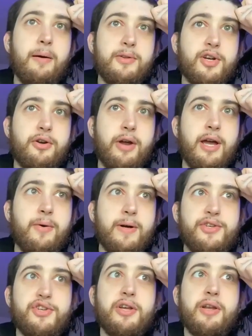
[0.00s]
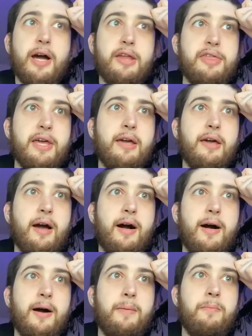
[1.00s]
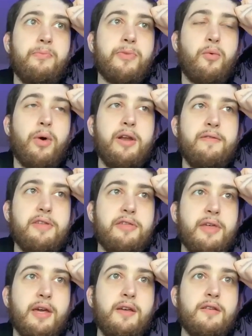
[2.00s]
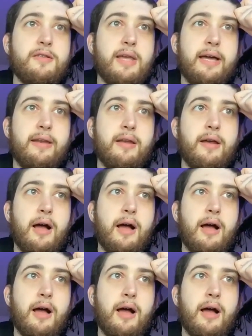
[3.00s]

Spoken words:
it's a great question. I think one of the things that